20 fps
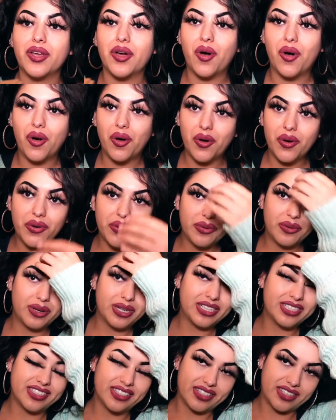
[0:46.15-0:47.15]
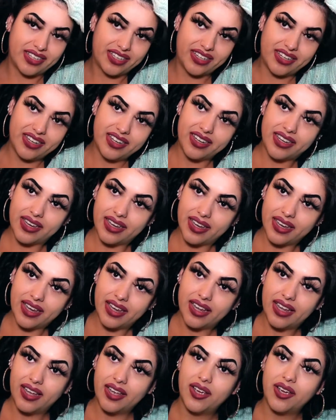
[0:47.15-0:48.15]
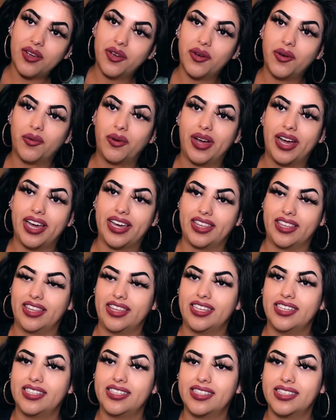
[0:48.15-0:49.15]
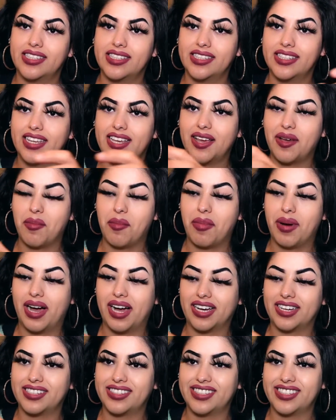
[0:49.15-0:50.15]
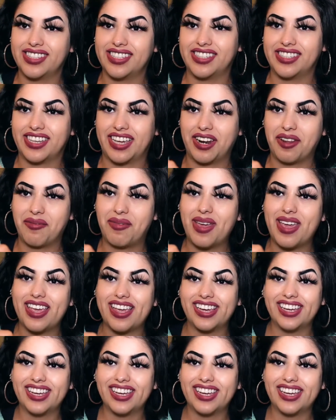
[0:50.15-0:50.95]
the whole reason why this box is gonna be